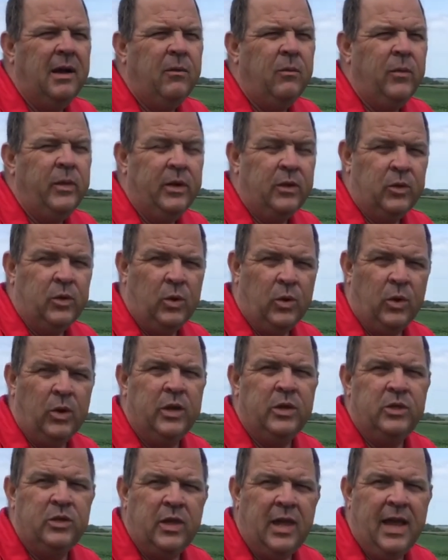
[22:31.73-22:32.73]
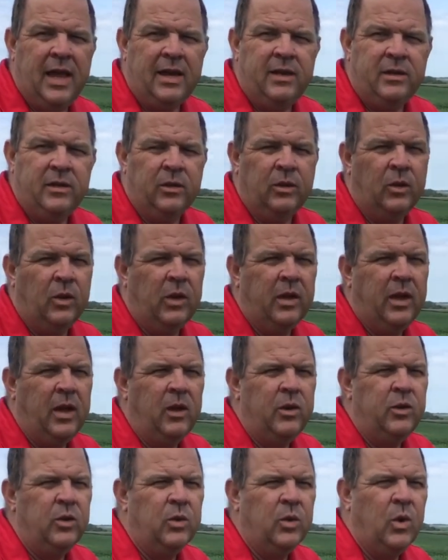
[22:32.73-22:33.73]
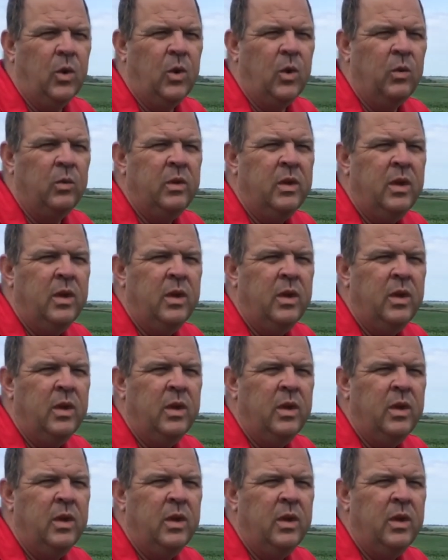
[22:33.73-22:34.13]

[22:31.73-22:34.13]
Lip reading: We encourage that, to look on your own.